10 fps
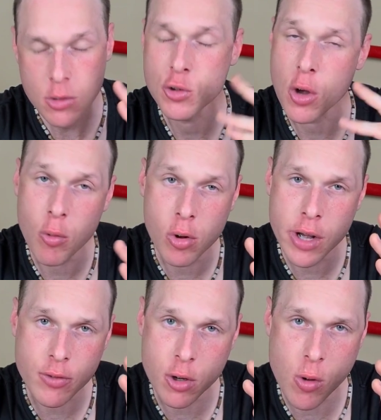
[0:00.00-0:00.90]
So I will
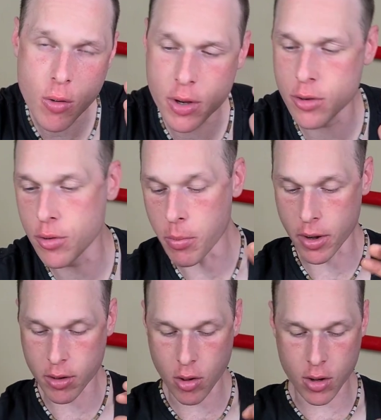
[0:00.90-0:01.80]
have to go out and get a new
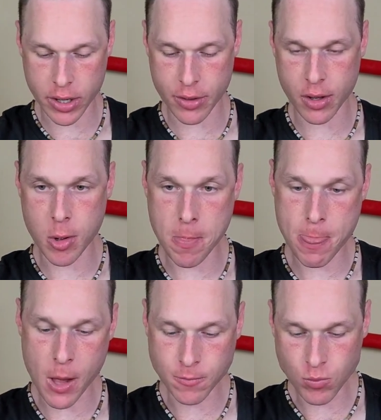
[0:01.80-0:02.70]
bike lock, I think.
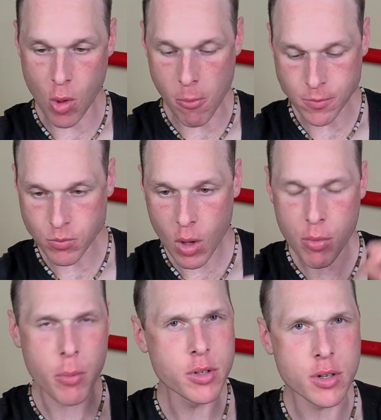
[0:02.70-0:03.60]

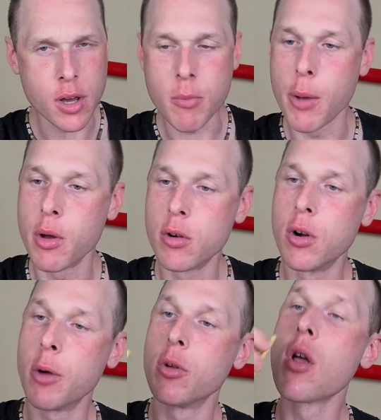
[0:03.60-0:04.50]
Probably tonight, maybe I'll go
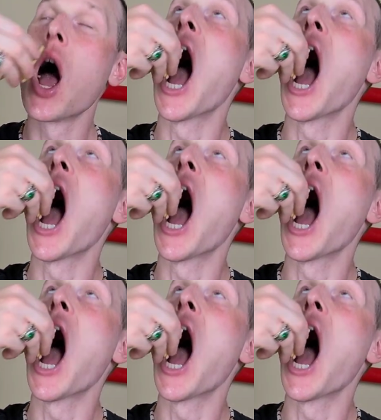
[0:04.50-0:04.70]
get one.